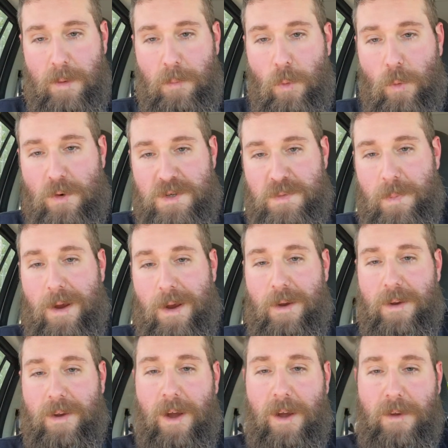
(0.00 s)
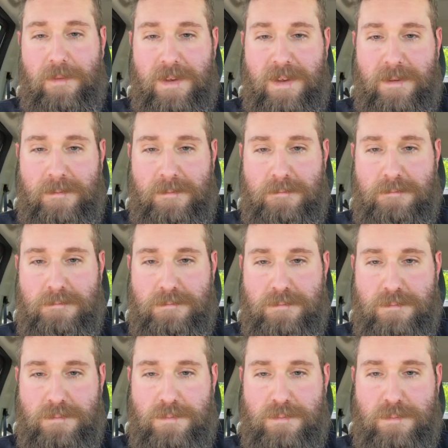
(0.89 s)
Horsepower Coffee.
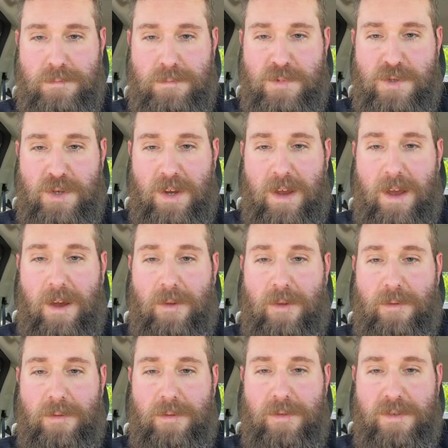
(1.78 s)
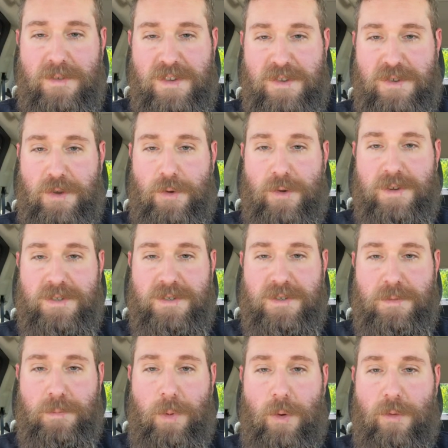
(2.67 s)
Check out Sister
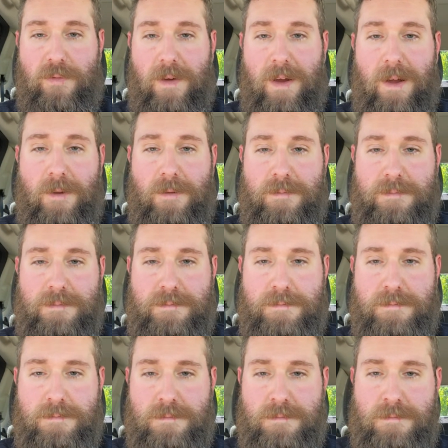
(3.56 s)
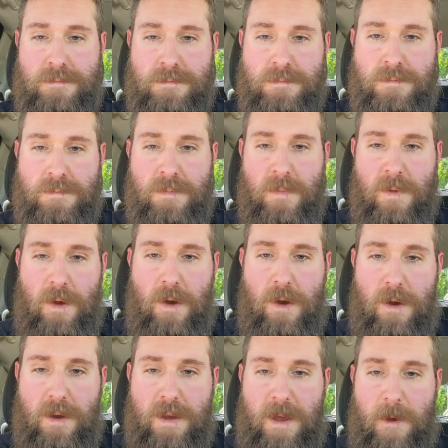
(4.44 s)
Krista's profile,
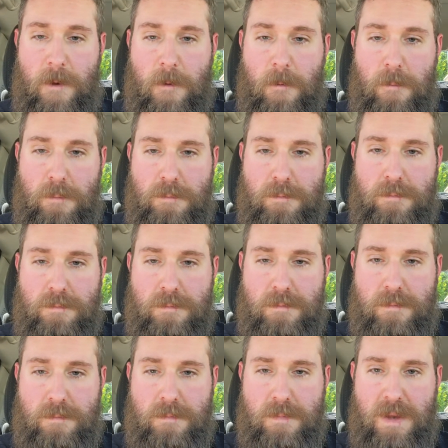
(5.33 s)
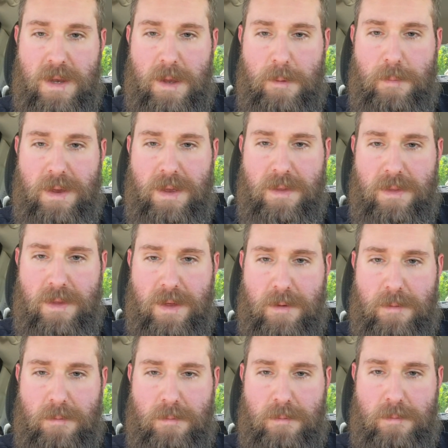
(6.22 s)
her account. Can I make that
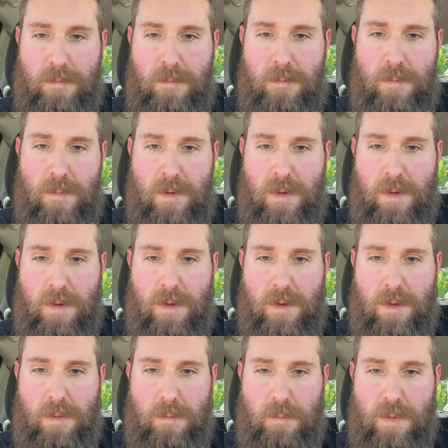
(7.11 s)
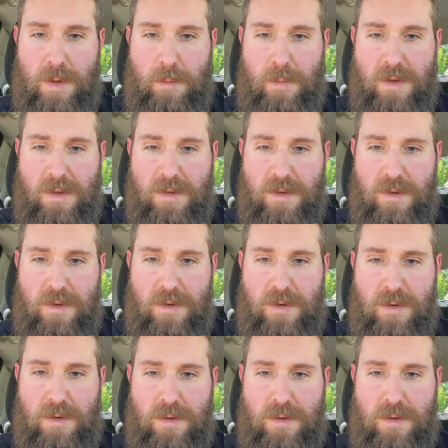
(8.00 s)
pin message?